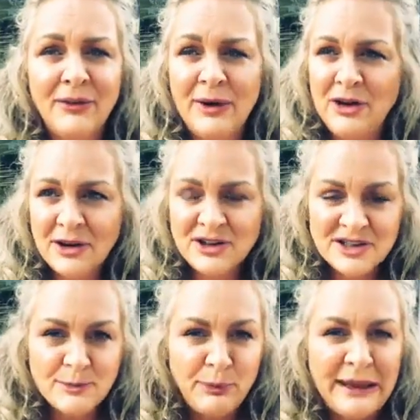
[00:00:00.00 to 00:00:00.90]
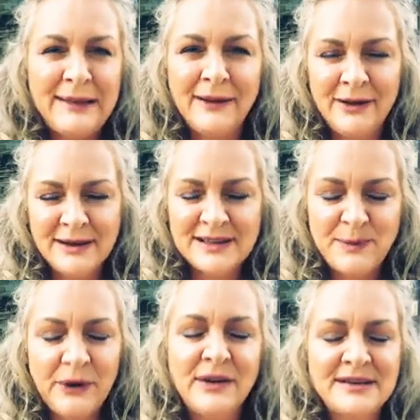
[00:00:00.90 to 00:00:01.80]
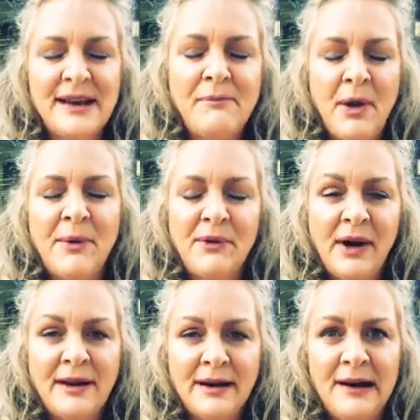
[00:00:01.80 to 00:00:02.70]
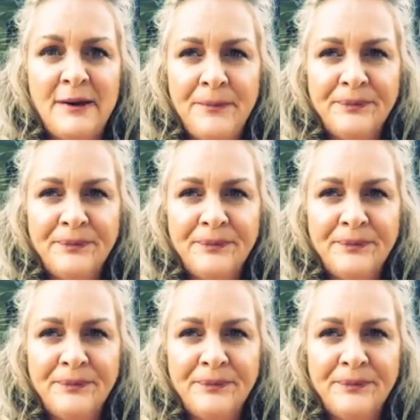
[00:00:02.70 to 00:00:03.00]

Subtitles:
when you can just be there and experience that moment right now?